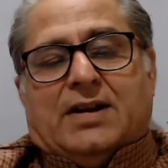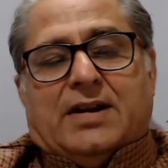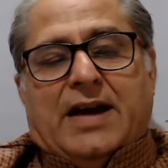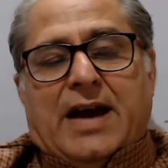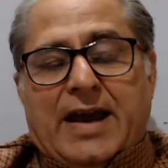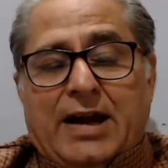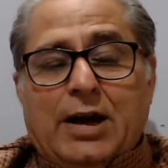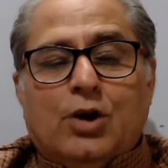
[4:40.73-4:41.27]

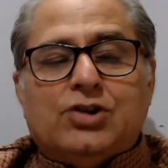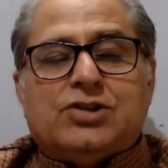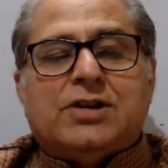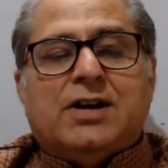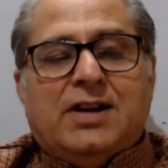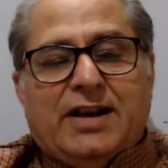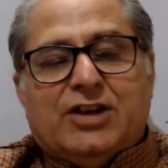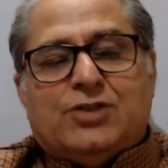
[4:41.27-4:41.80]
carried out
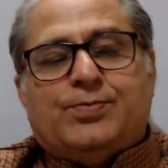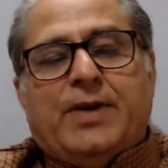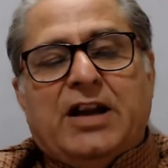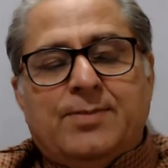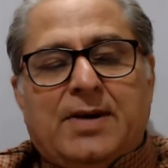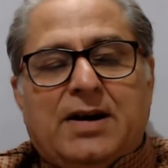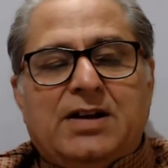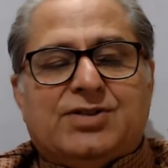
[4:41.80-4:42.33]
certain
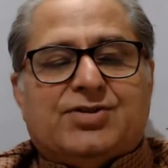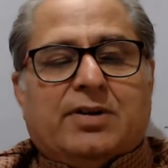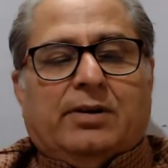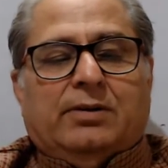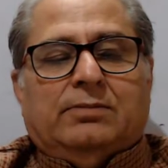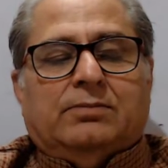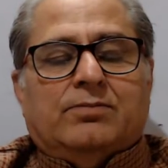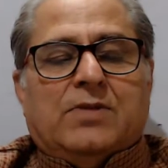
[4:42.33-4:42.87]
experiments,
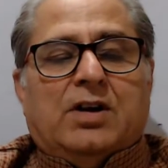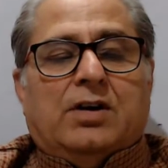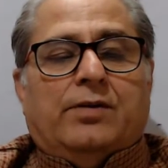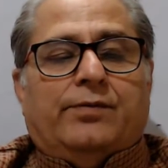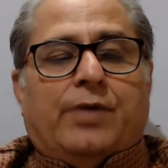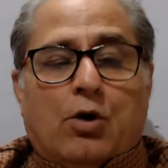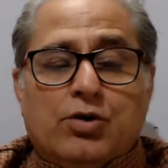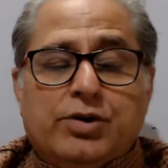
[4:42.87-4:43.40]

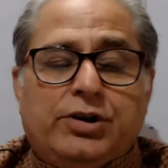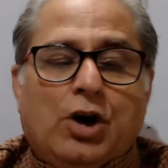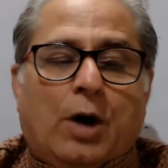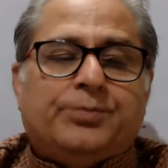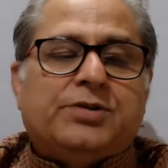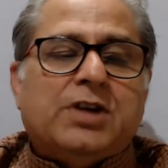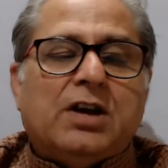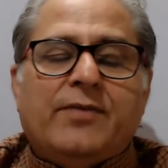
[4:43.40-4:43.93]
found the
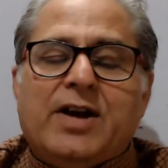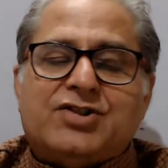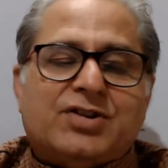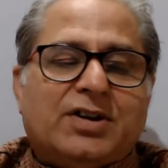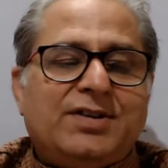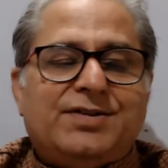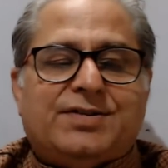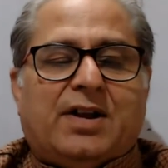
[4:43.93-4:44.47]

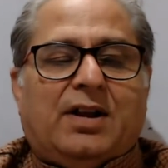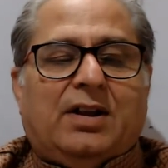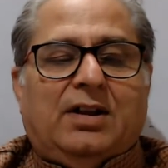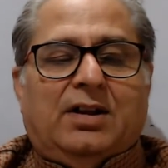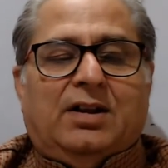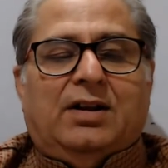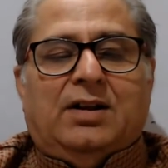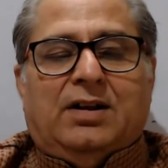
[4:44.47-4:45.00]
observations,
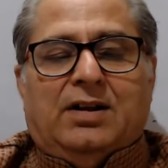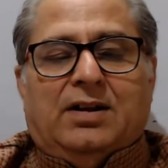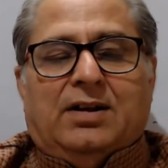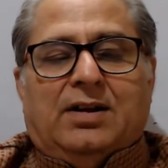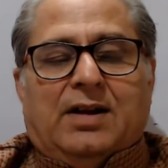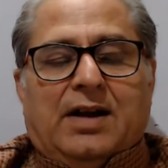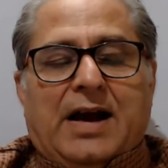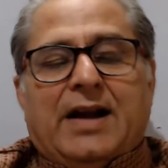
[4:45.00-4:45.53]

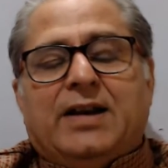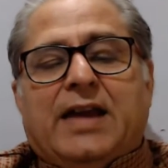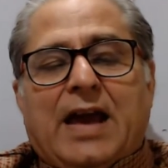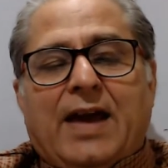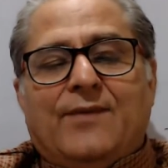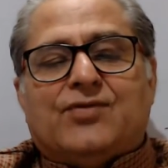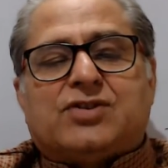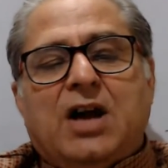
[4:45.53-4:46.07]
and
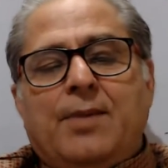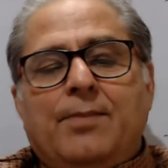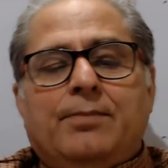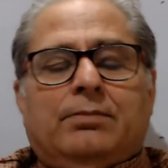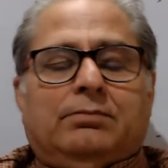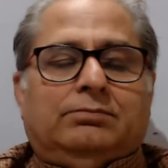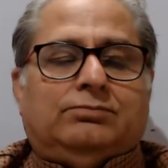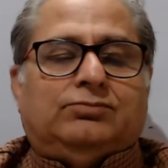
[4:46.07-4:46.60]
gave
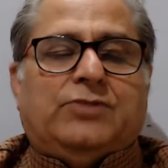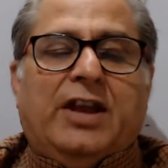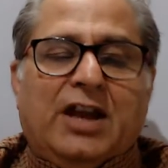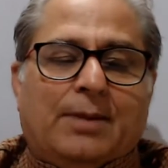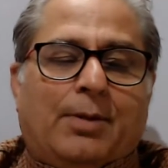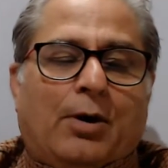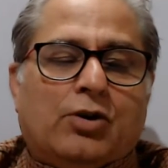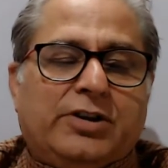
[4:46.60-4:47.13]
something
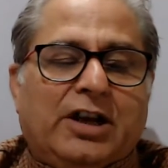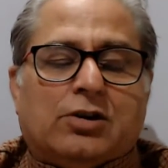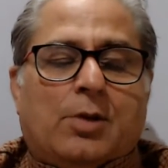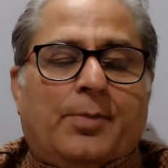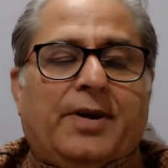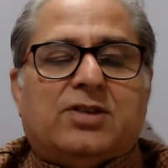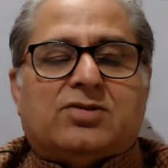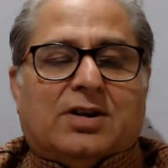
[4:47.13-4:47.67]
about the
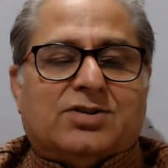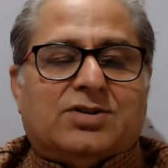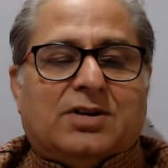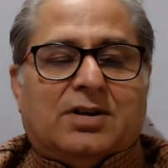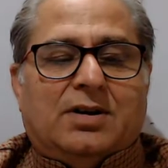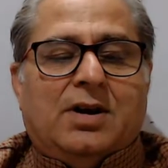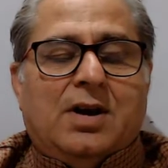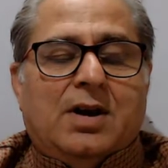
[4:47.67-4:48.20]
atomic structure.
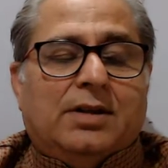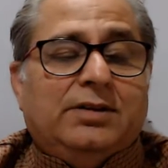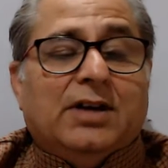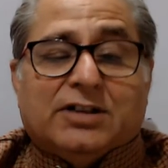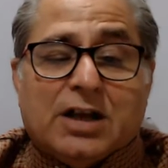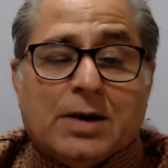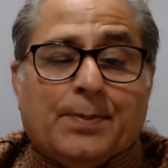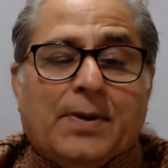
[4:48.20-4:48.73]
The
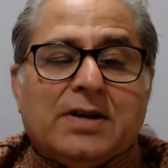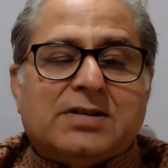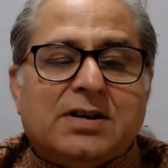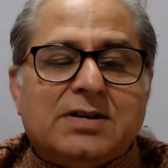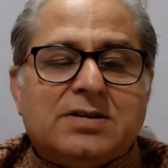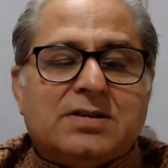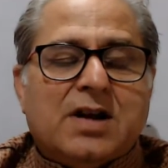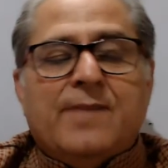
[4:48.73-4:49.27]
other
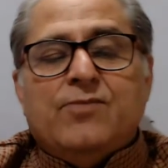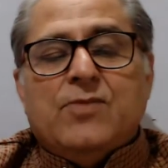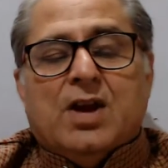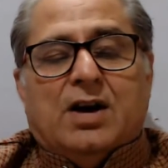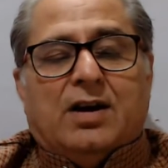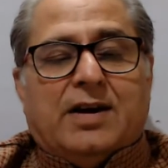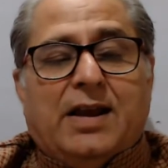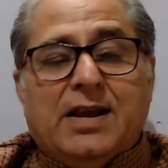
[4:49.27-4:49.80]
persons
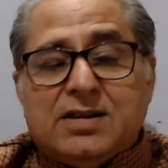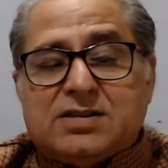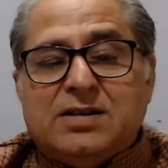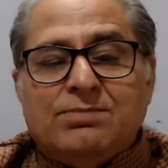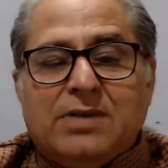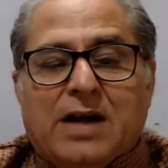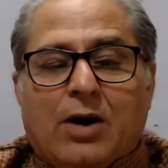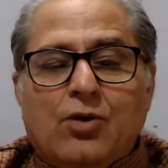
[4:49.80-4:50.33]
raised
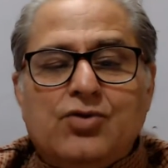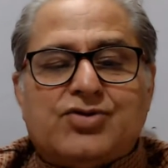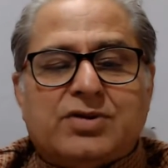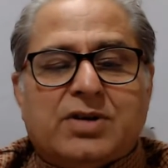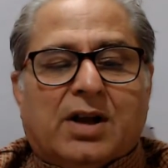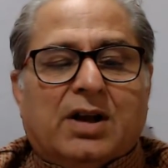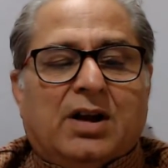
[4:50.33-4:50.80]
some doubts